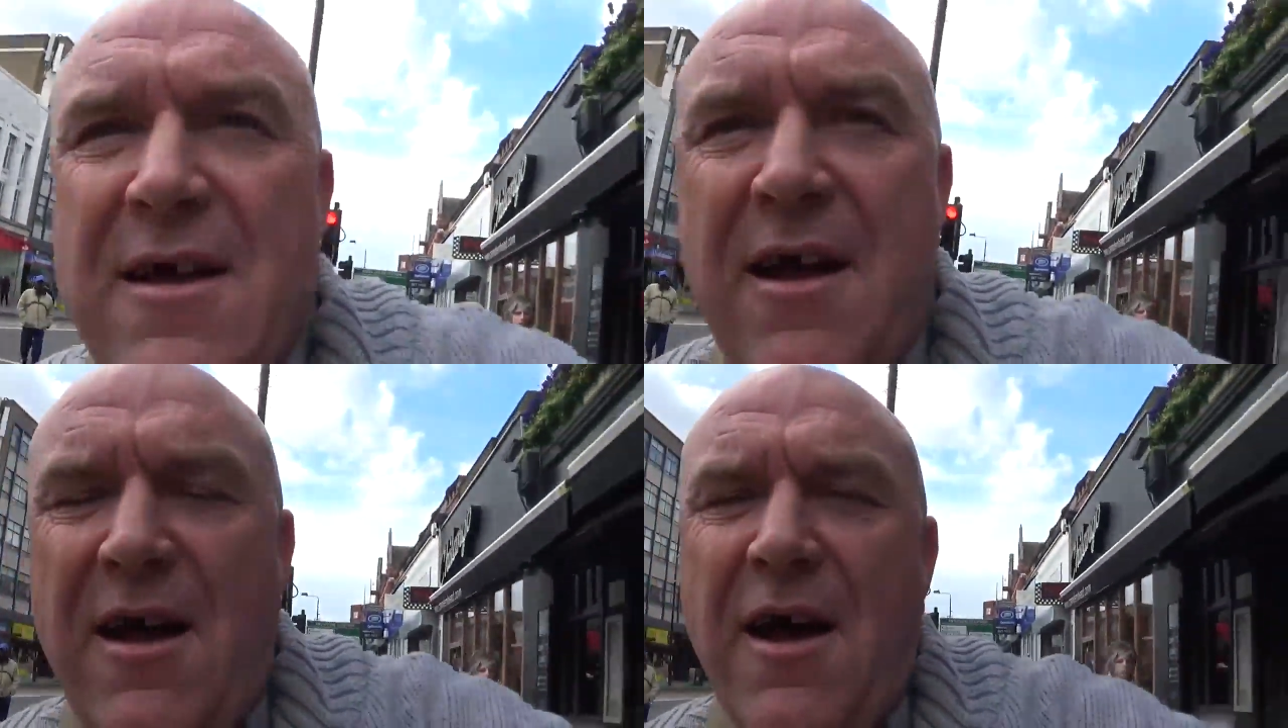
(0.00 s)

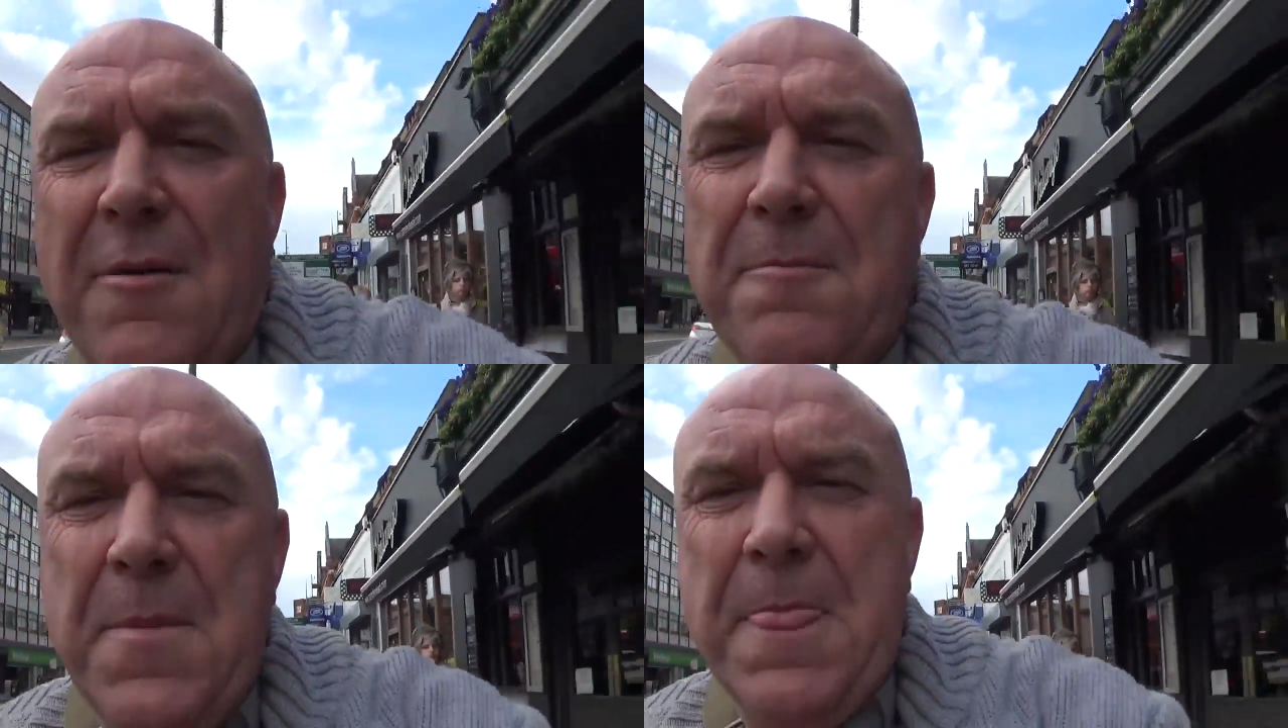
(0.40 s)

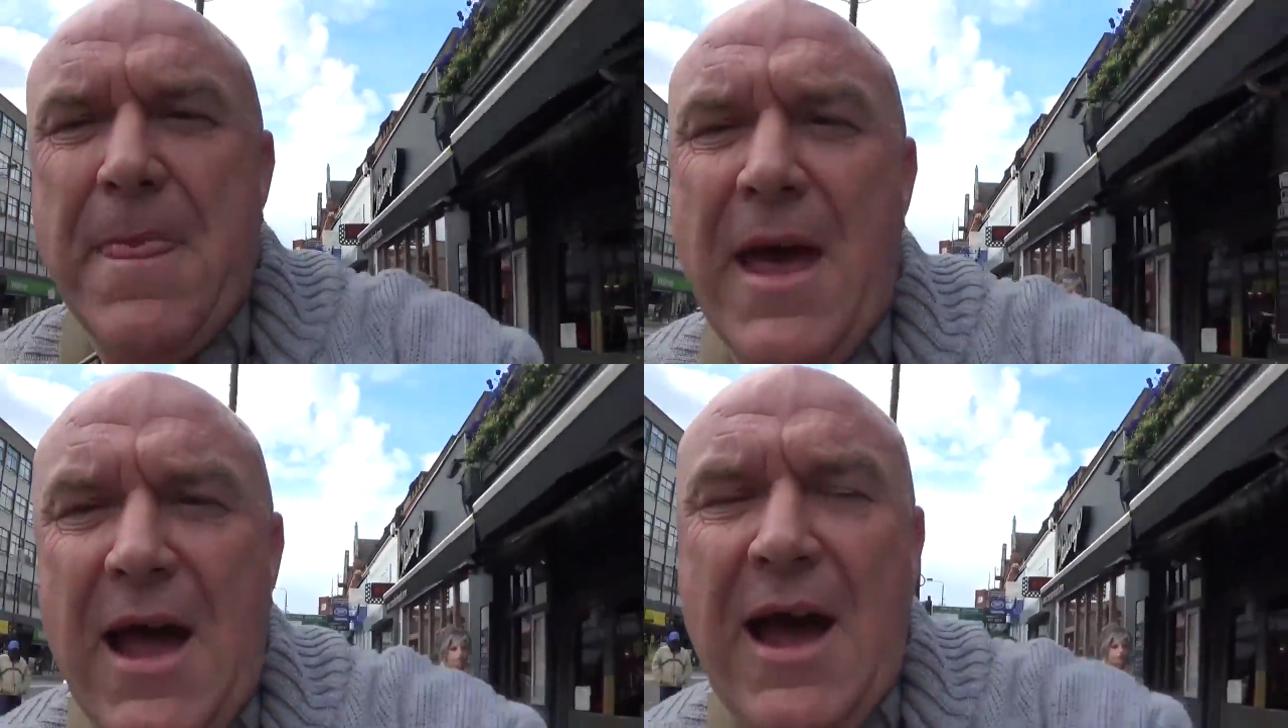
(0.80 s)
Um,
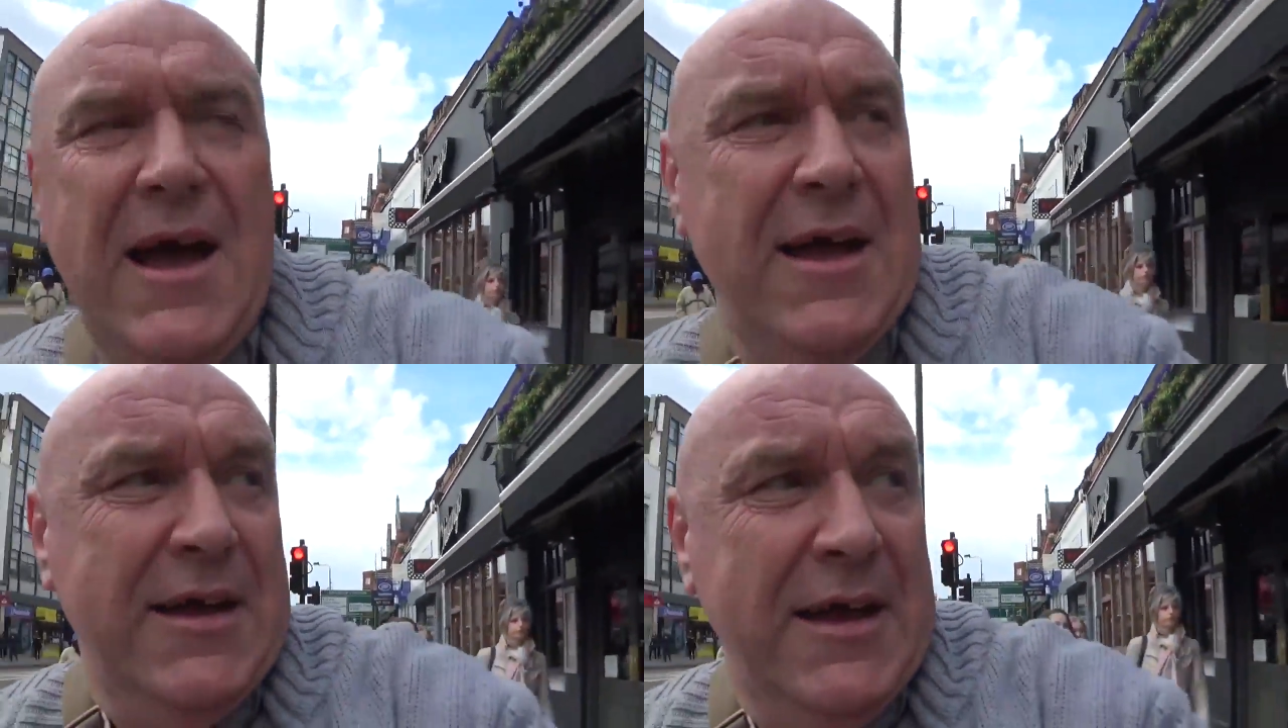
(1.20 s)

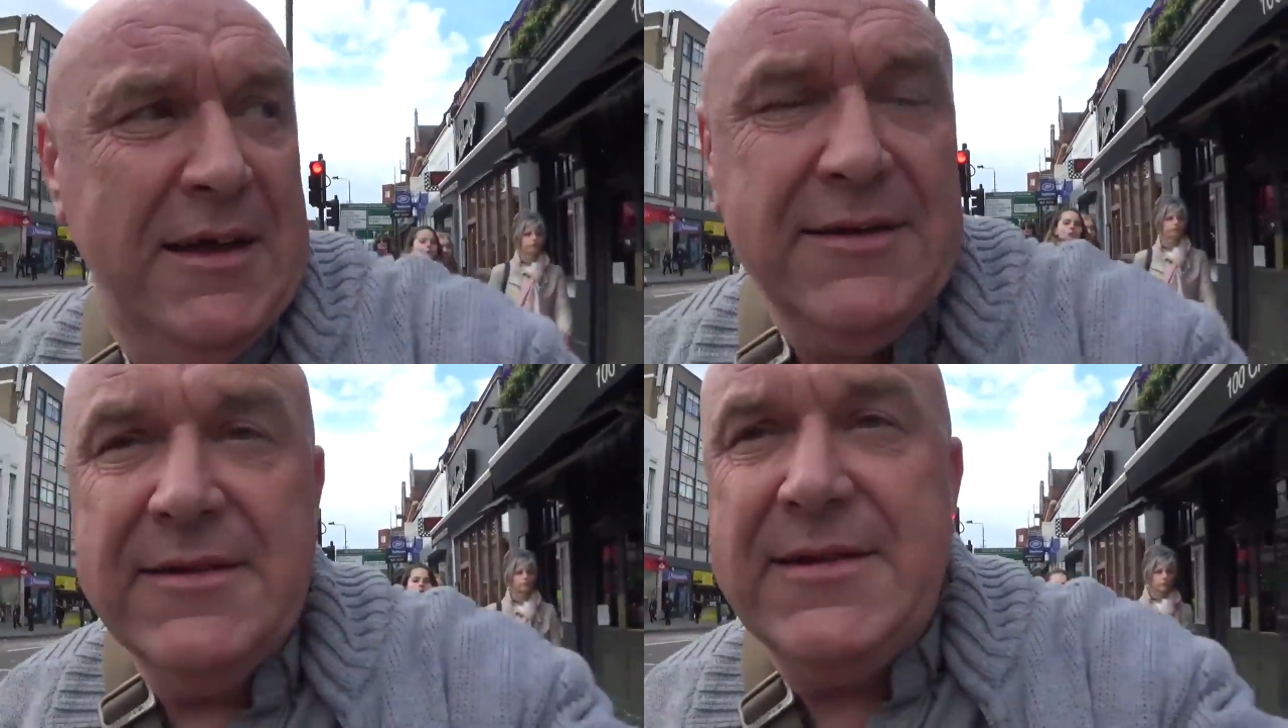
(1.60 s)

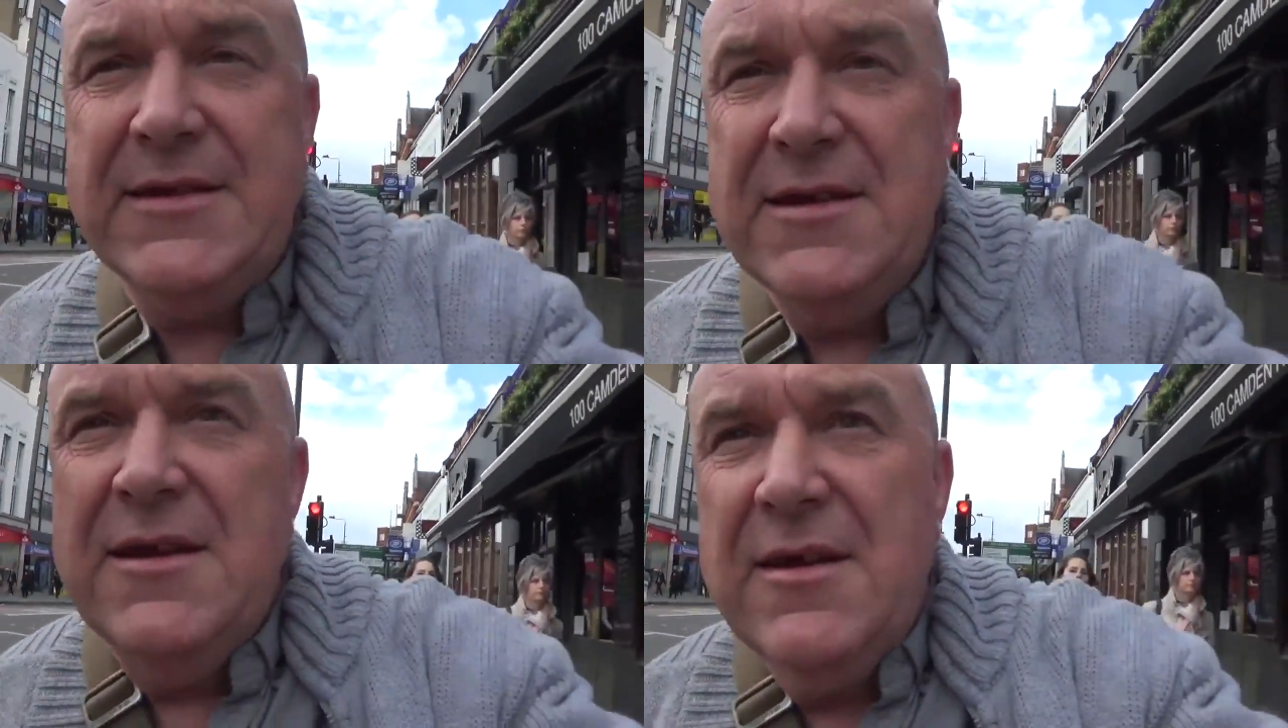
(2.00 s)
and
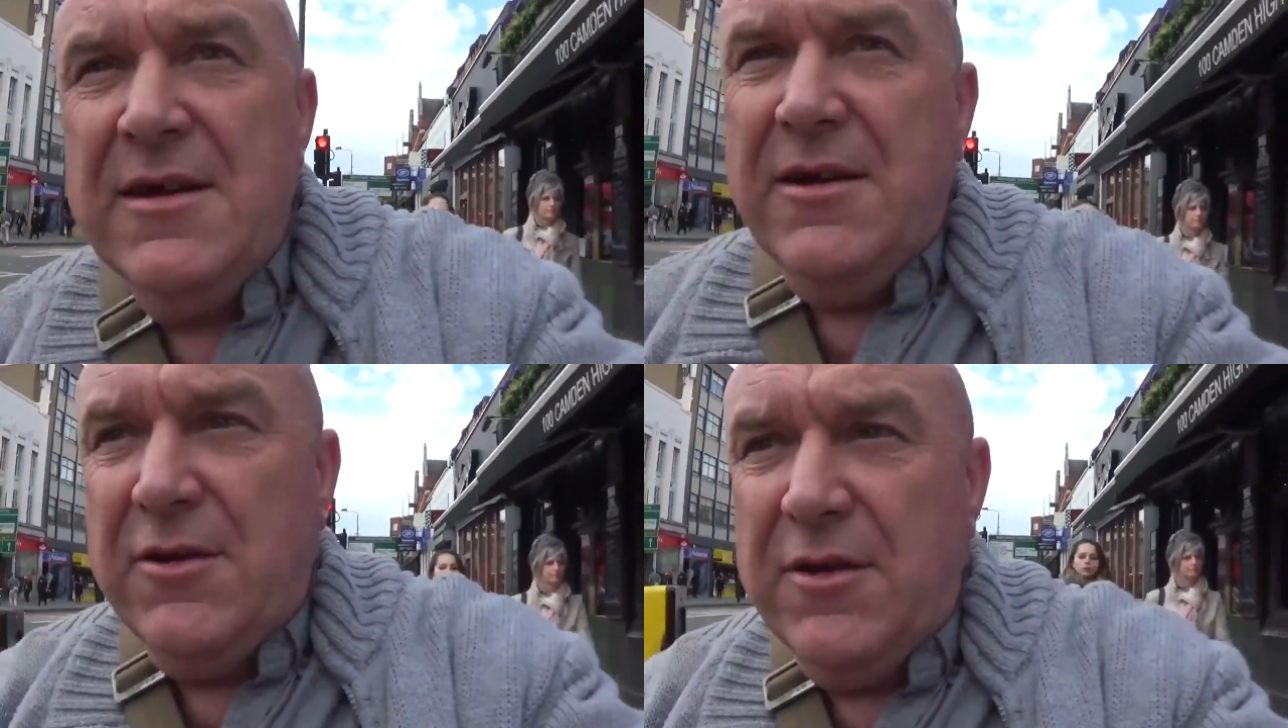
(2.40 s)

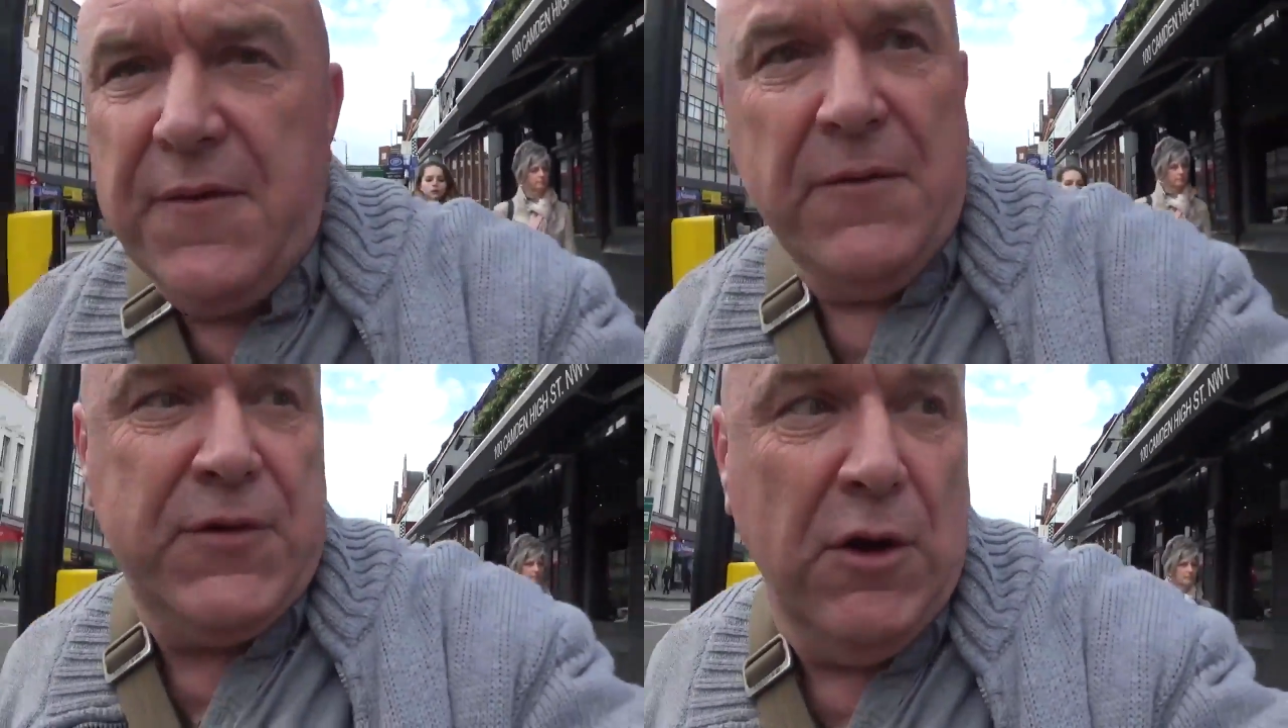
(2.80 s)
I don't know
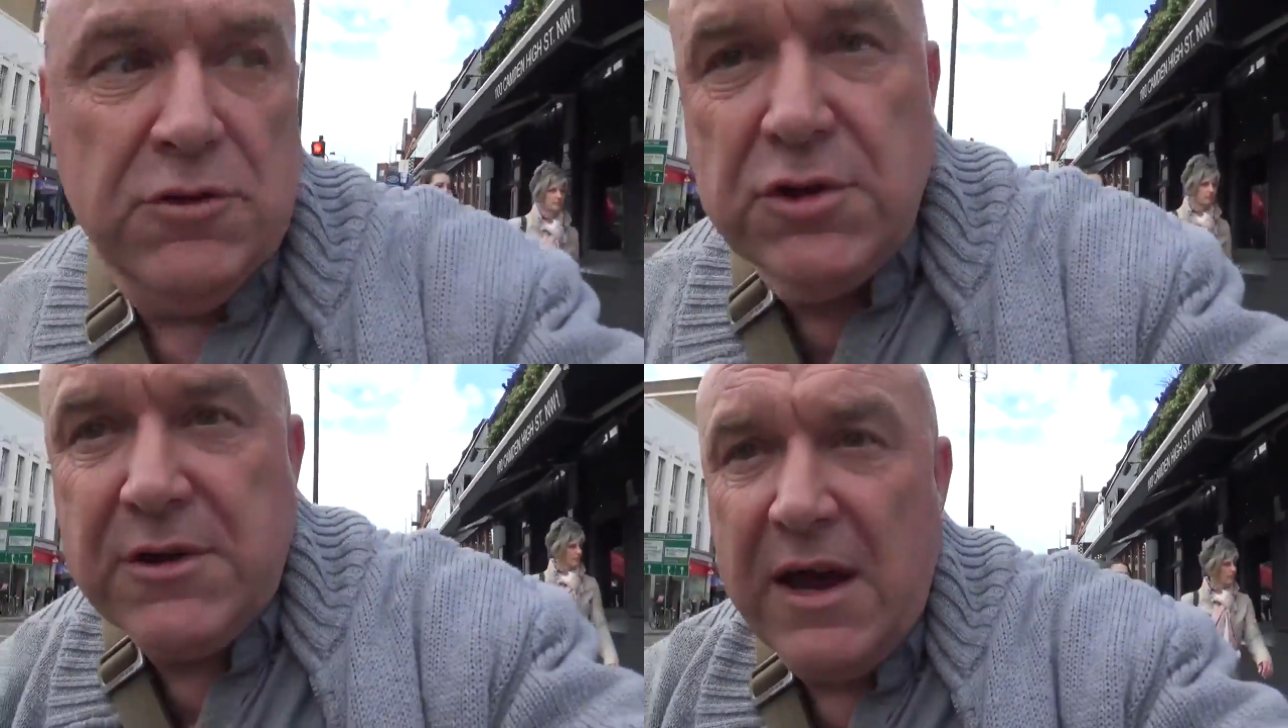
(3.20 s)
if I've
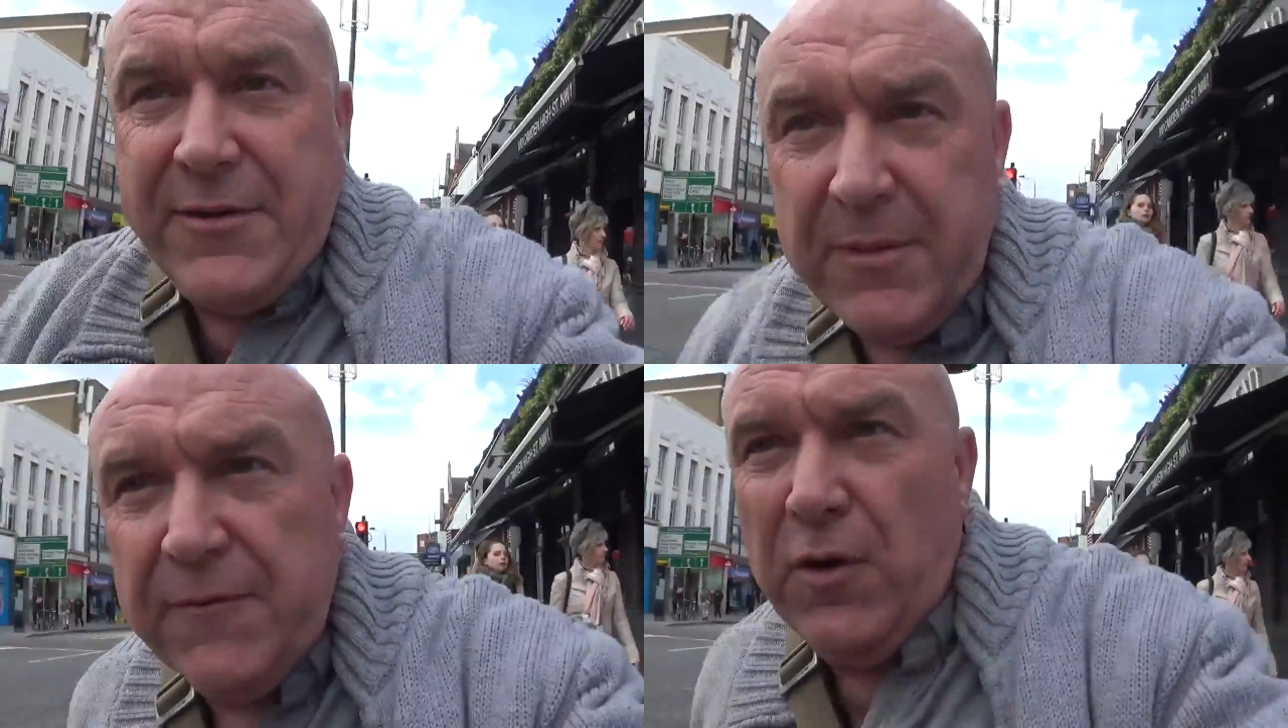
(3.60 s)
told you
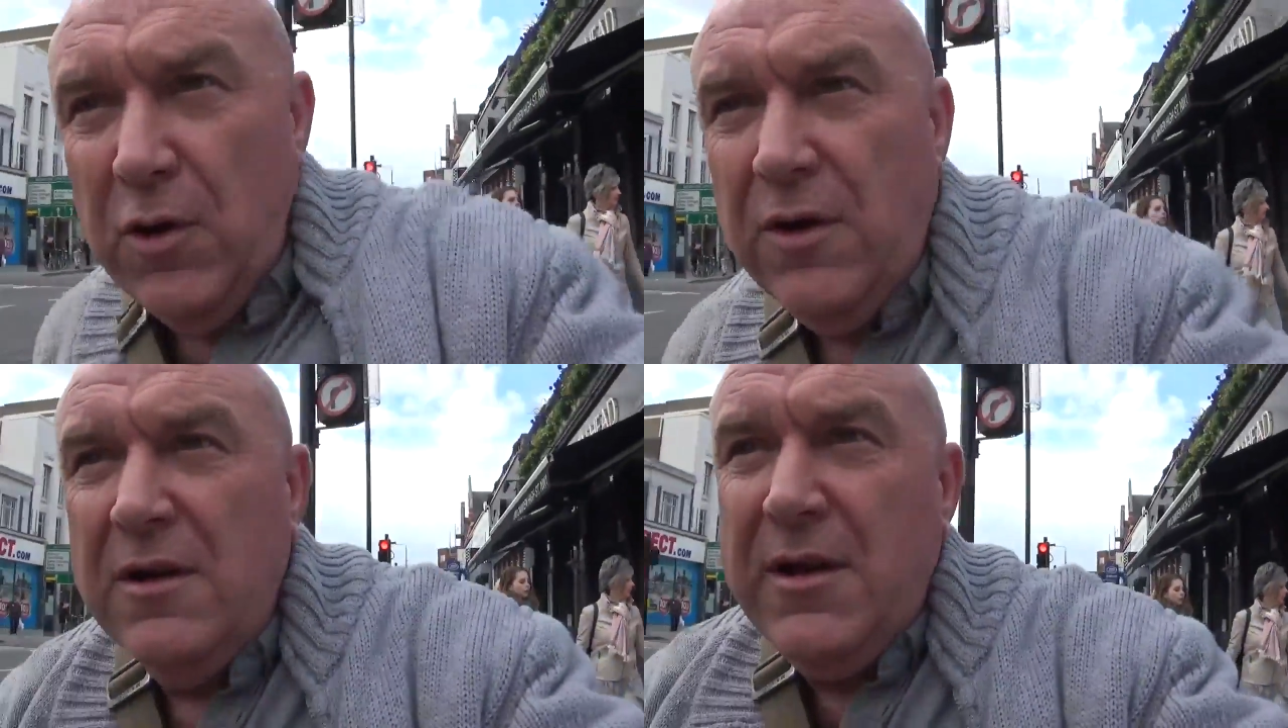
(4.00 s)
guys before,